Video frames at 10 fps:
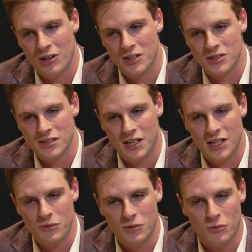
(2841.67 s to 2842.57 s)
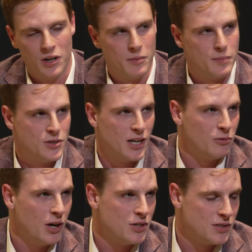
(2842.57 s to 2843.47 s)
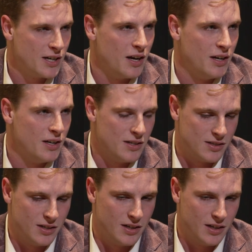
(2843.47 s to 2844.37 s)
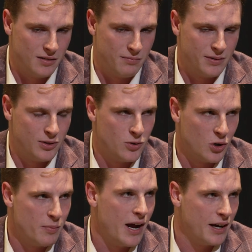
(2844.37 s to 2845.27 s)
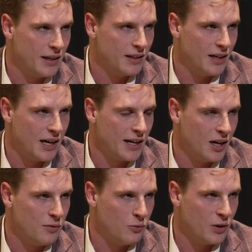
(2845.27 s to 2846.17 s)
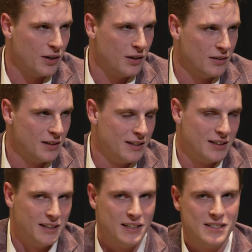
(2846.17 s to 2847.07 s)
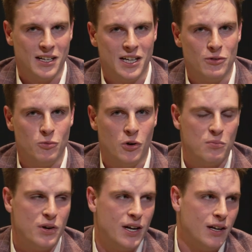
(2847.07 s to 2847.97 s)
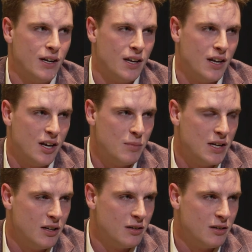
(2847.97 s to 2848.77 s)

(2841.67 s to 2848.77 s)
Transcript: Rogers said he would want to. Chandler Rogers is the quarterback out of California. He said he would want to bring an enemy